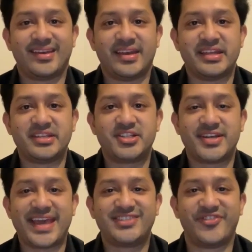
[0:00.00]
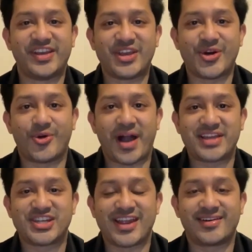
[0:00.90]
In today's video, I
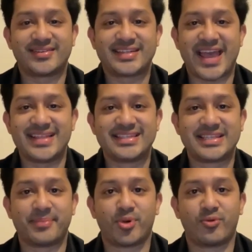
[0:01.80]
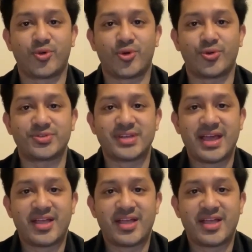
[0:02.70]
share 10 simple rules